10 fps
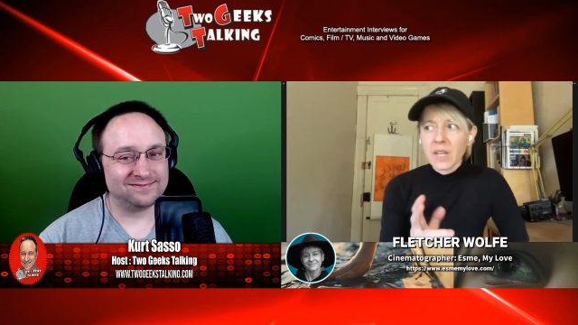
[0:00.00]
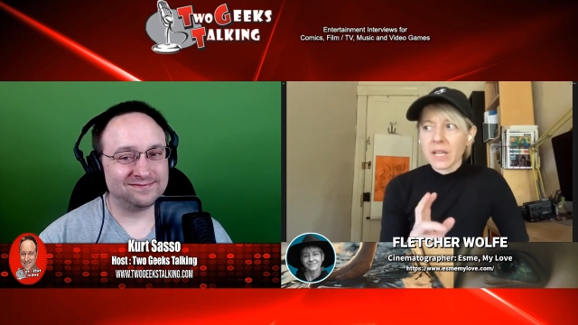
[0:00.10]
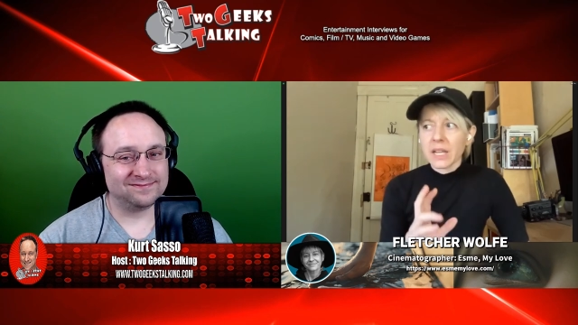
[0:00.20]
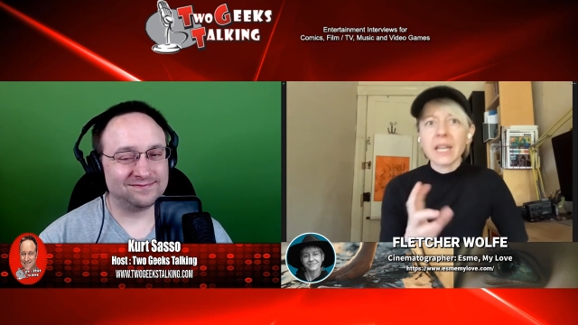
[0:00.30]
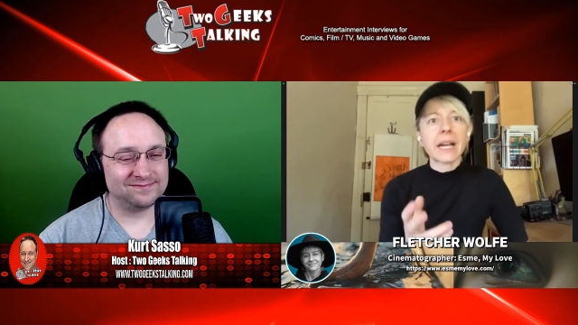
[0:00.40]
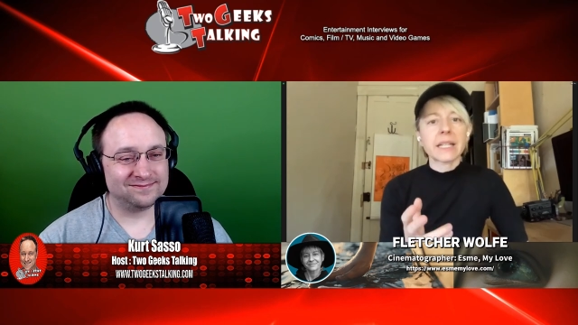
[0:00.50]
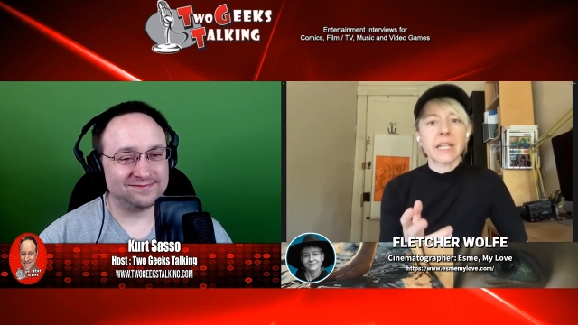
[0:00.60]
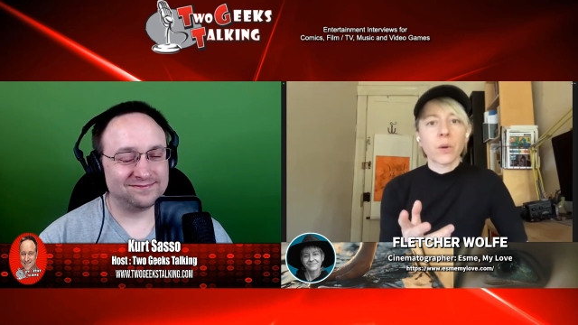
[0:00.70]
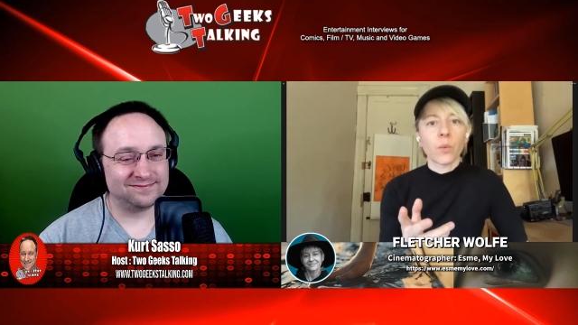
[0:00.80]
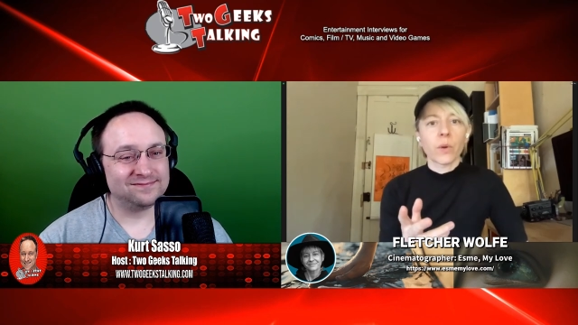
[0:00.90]

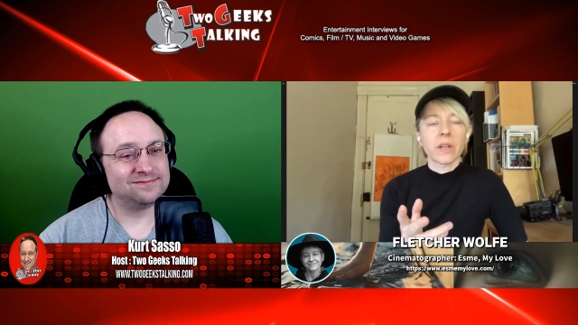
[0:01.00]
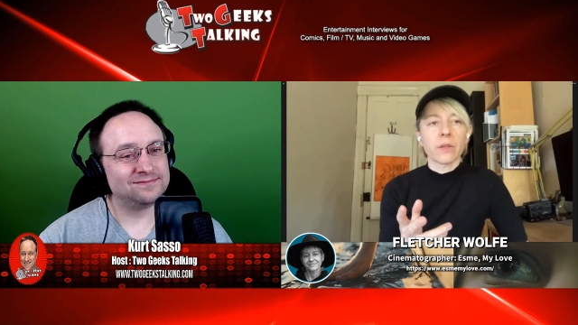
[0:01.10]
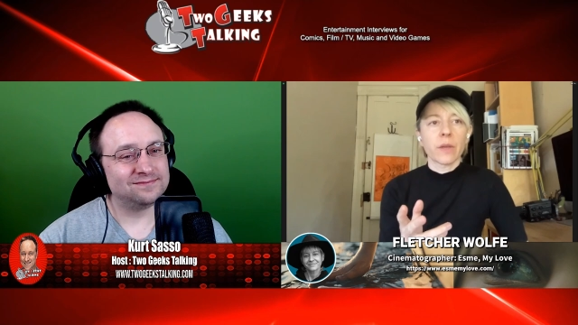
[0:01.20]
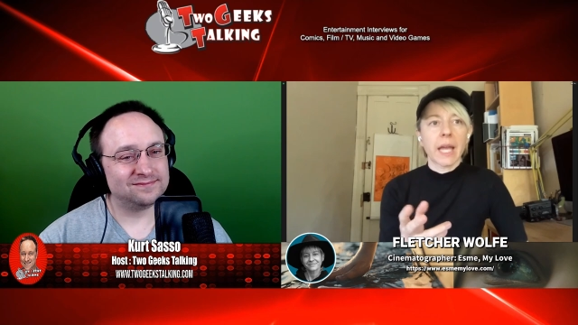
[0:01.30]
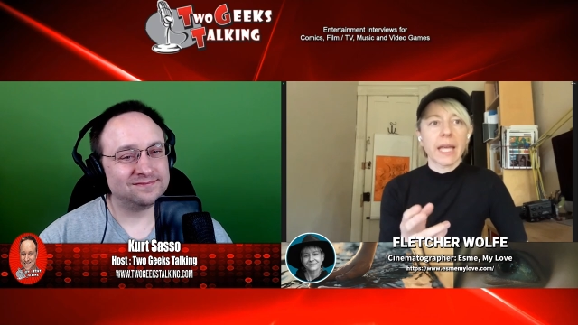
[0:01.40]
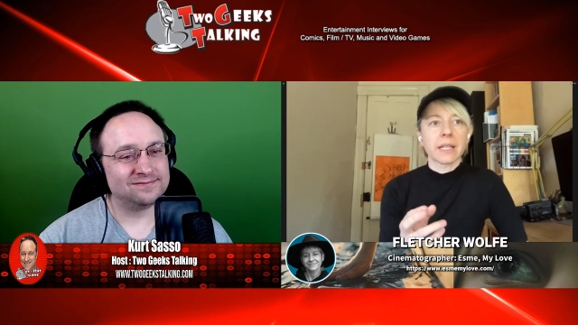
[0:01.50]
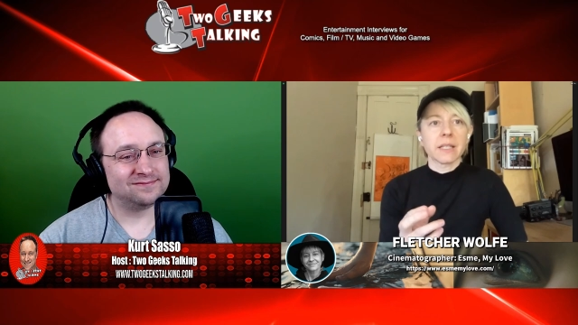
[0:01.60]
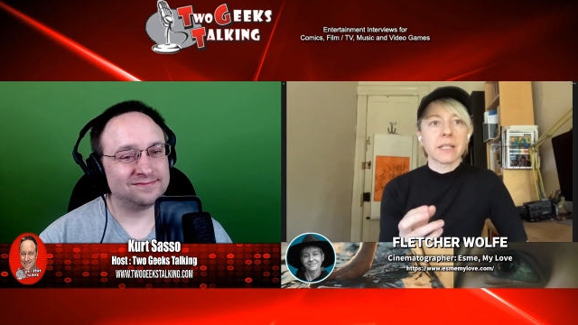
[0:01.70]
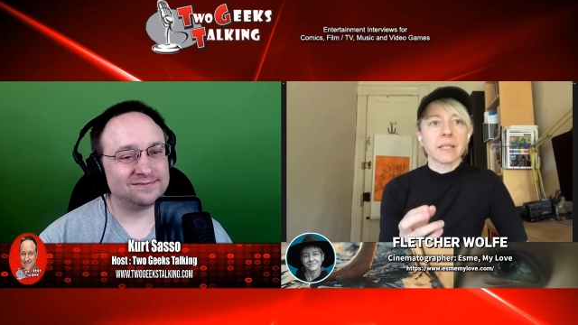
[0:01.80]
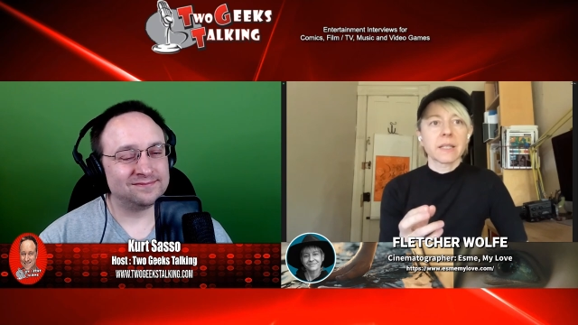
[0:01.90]
Speaker 1: connecting with
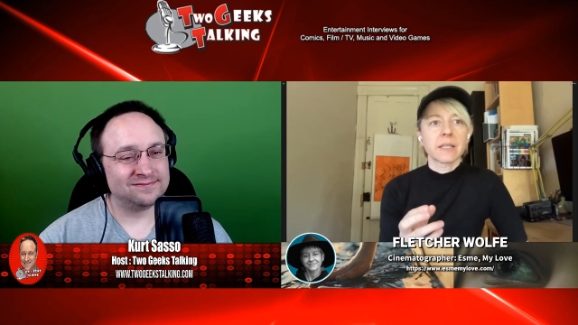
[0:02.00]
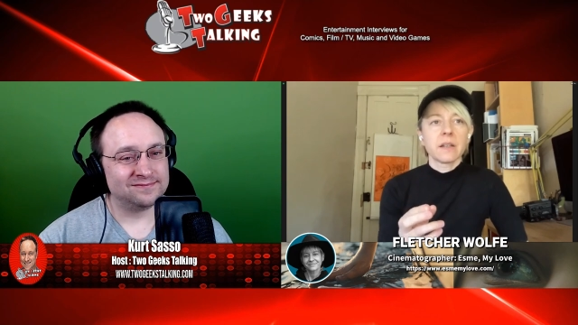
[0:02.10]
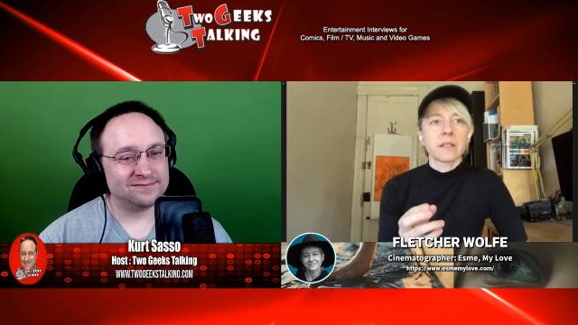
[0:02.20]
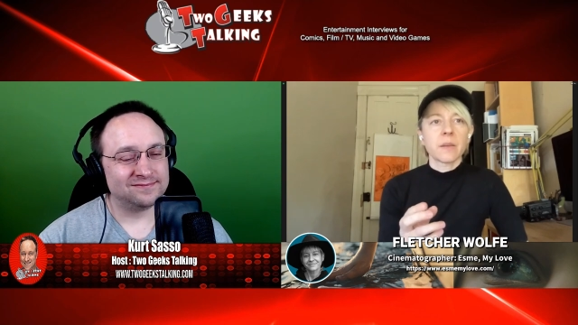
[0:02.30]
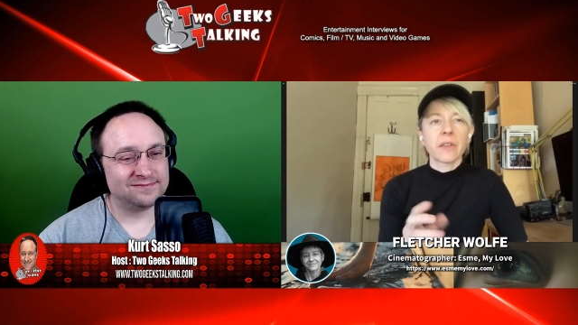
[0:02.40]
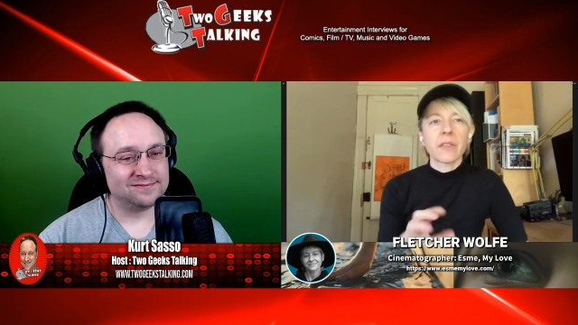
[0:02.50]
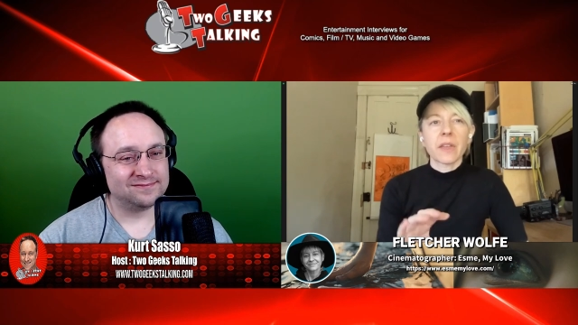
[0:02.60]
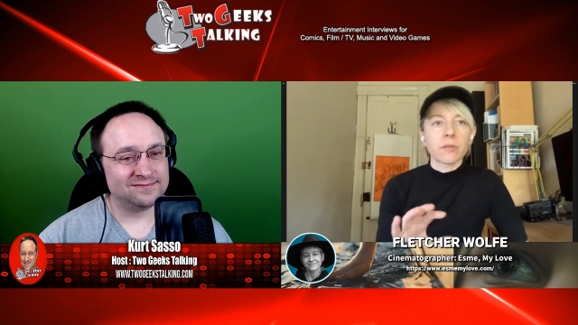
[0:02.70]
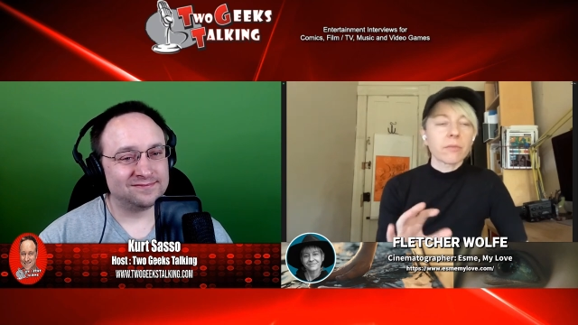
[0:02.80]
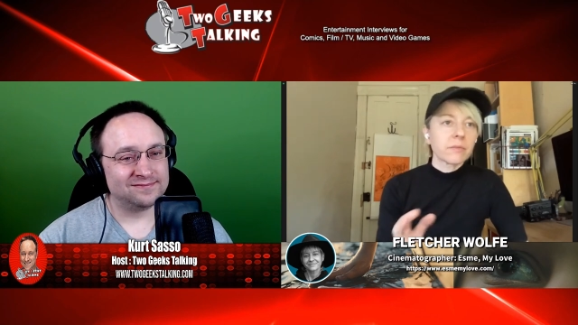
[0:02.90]
is something
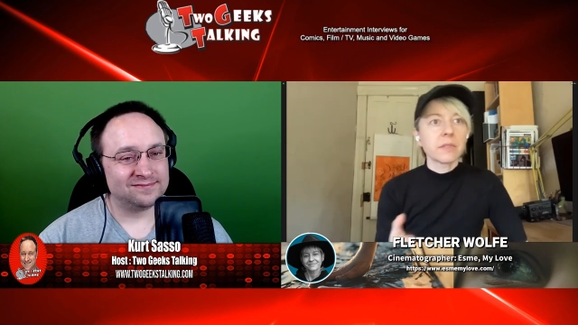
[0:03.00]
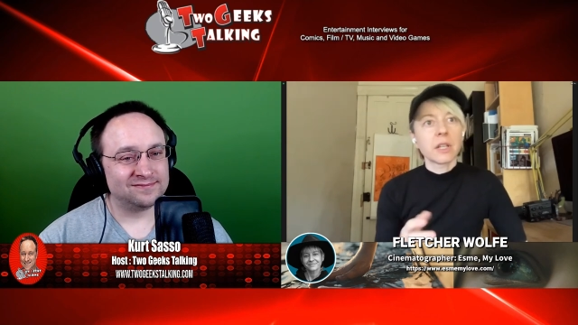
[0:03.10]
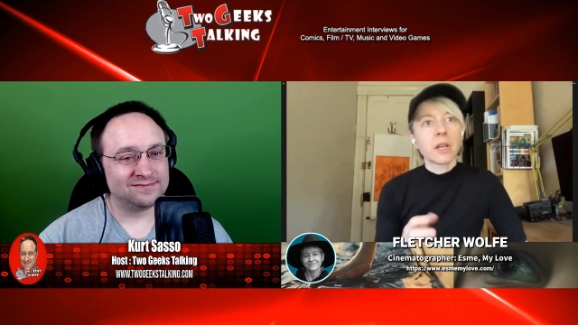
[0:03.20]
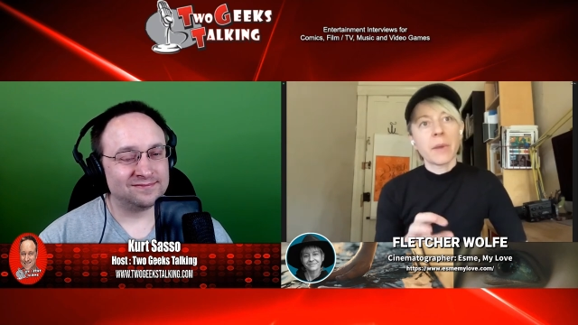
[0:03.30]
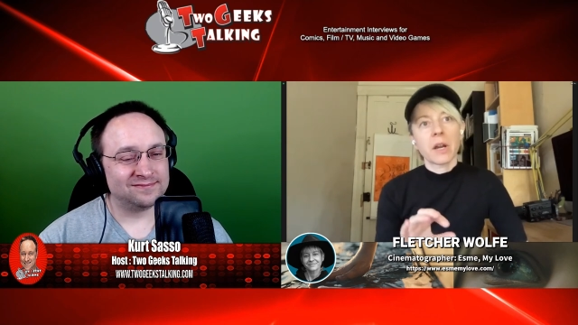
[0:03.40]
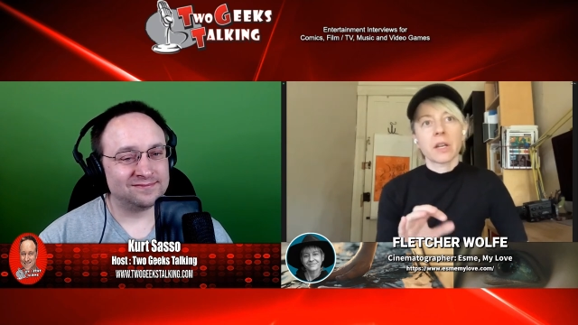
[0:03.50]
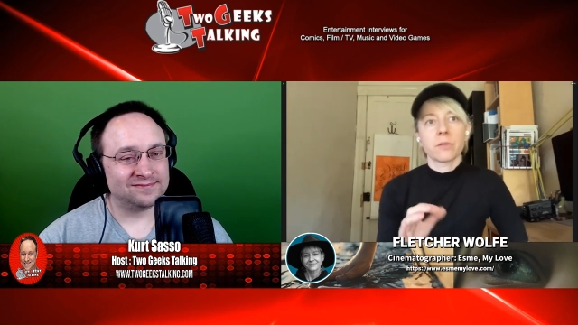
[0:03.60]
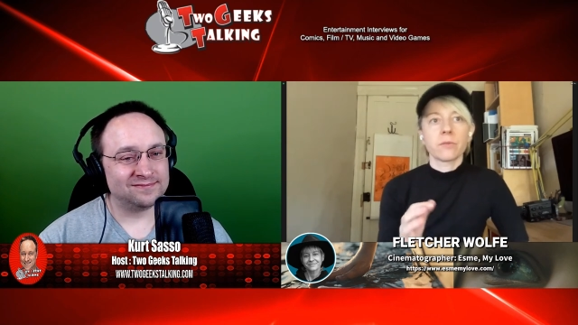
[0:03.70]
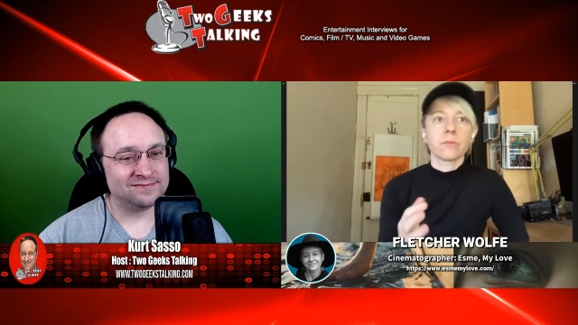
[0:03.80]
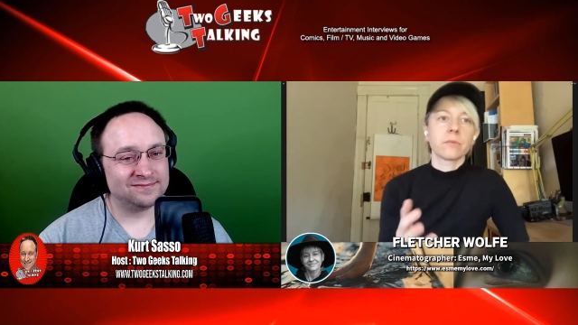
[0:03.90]
that the
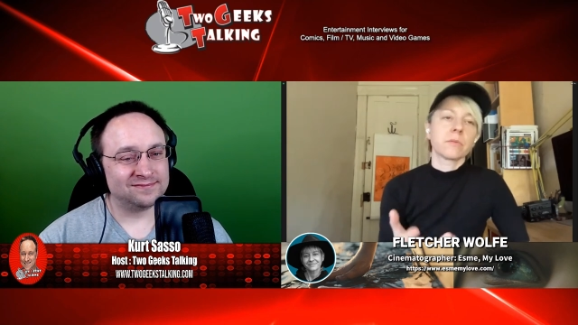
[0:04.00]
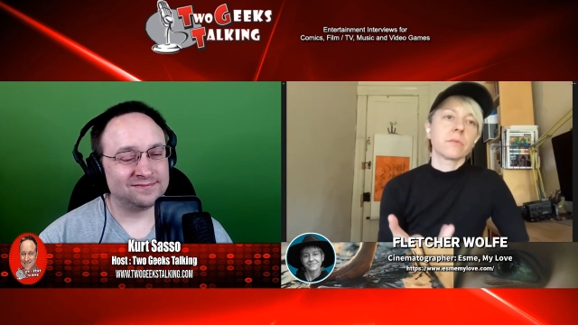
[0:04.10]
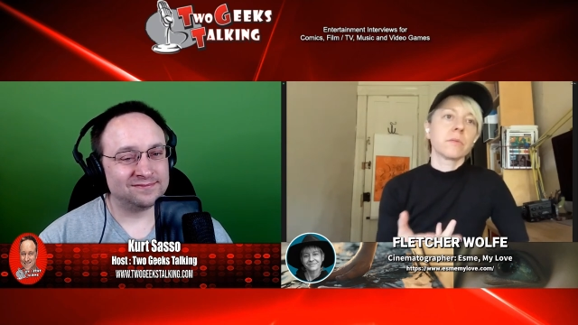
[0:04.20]
American